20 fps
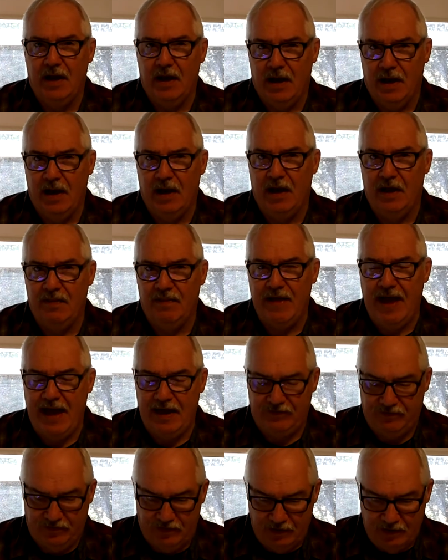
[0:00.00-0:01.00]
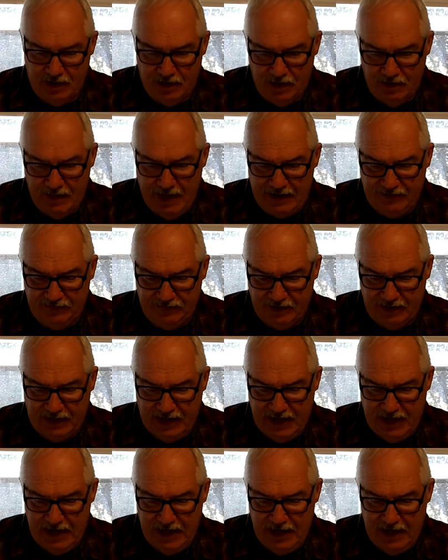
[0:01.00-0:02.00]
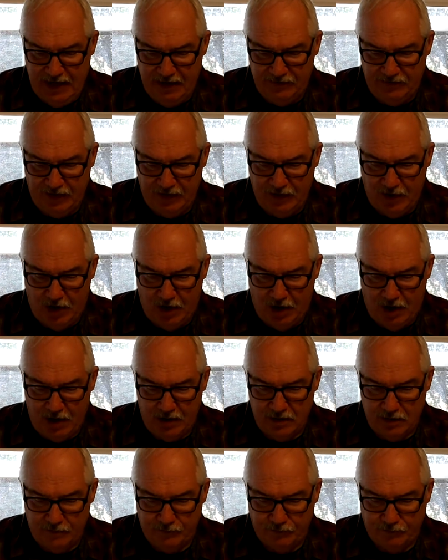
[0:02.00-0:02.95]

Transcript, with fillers: Uh, that's, the, that's the key, is it not?